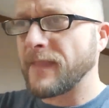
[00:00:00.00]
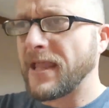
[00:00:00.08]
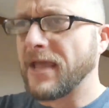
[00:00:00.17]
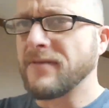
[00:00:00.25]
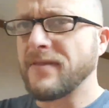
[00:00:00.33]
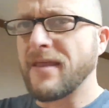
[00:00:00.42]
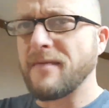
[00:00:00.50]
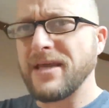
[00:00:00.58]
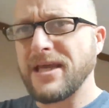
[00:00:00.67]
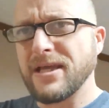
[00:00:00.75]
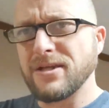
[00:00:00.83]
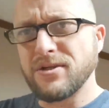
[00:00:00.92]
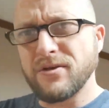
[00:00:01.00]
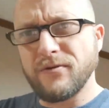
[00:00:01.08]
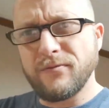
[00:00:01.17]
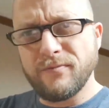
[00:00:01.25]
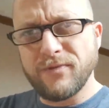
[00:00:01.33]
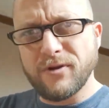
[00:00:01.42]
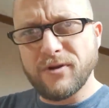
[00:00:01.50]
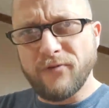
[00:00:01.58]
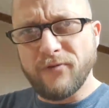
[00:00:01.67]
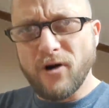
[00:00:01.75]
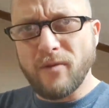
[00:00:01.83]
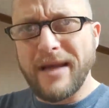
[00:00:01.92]
and then they begin to
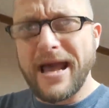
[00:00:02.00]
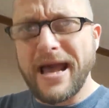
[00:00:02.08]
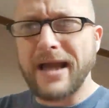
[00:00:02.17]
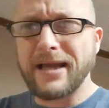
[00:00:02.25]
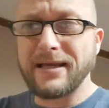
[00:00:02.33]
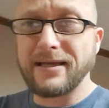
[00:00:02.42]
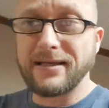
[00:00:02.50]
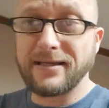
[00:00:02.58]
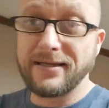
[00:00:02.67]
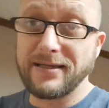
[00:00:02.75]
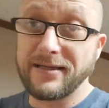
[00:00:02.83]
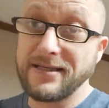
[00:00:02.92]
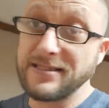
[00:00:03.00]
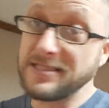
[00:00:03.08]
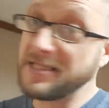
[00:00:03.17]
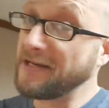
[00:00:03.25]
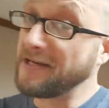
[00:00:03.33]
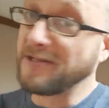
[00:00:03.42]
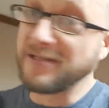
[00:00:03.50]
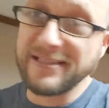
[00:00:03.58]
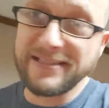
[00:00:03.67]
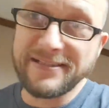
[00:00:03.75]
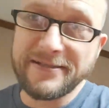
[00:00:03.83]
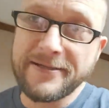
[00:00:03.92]
fall back until
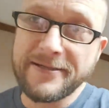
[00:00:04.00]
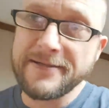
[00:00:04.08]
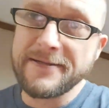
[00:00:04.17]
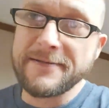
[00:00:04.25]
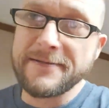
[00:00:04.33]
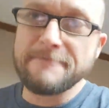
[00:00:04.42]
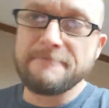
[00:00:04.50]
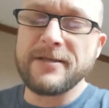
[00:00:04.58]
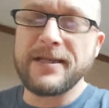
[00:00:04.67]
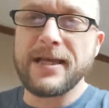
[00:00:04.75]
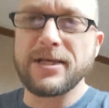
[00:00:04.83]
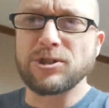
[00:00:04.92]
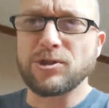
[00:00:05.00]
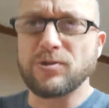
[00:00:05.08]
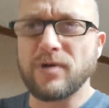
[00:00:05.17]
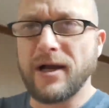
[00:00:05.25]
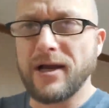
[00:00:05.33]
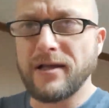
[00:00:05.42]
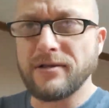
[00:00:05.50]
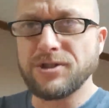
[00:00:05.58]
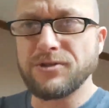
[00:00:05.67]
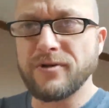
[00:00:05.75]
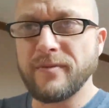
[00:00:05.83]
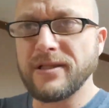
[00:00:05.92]
the next trial and
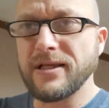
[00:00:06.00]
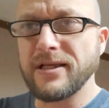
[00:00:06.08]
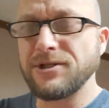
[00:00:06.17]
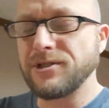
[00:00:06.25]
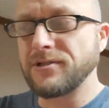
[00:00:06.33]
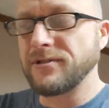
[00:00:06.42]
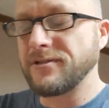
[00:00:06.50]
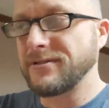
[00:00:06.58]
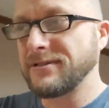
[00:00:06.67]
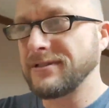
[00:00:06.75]
tribulation.